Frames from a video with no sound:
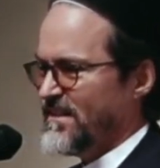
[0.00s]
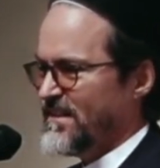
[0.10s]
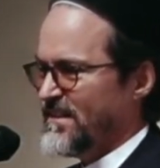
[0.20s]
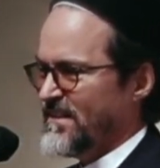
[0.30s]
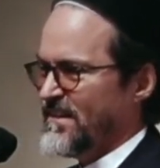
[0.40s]

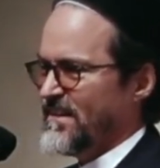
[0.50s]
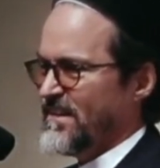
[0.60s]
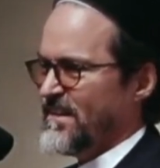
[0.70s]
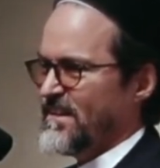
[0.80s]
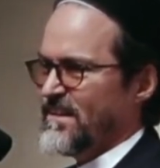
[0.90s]

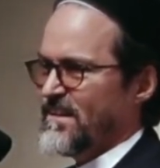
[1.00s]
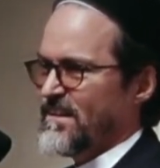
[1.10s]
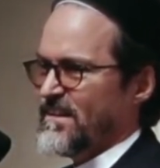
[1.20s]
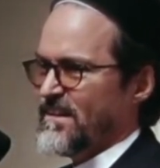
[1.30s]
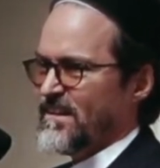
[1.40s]

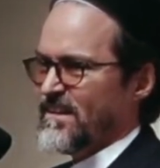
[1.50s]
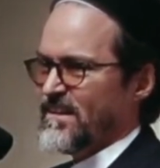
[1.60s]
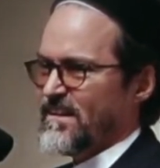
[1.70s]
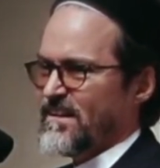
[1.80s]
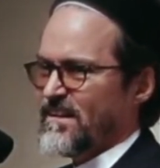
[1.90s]
[no speech]